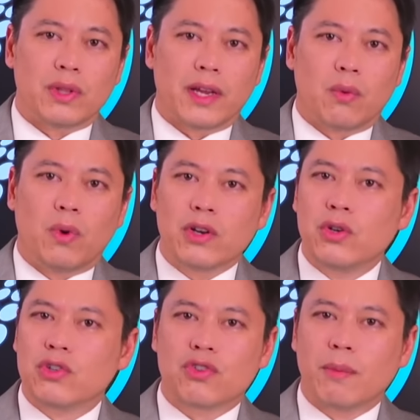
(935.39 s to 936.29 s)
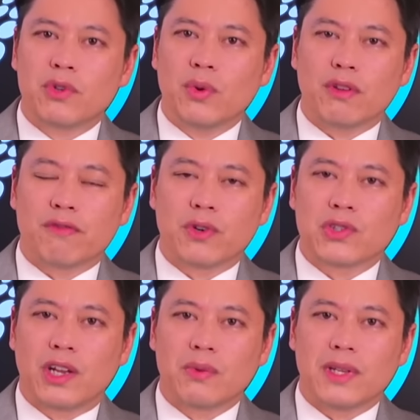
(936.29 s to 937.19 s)
Like, what could Trump do in the first
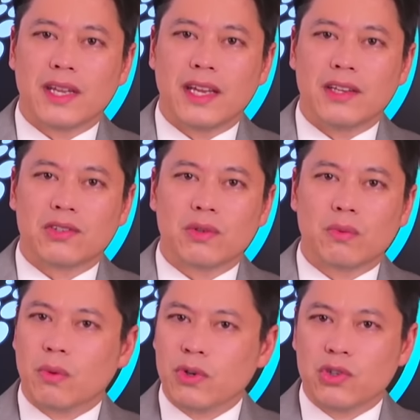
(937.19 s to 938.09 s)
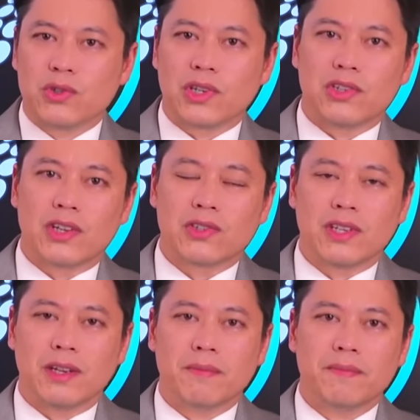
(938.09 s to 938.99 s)
100 days? What would you suggest to
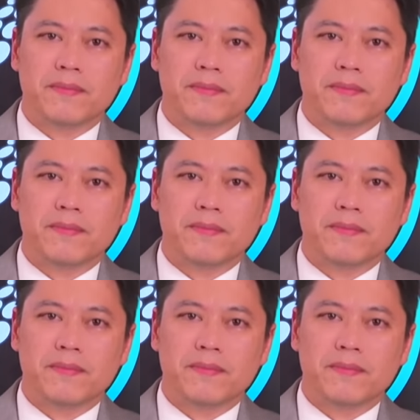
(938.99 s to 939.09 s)
him?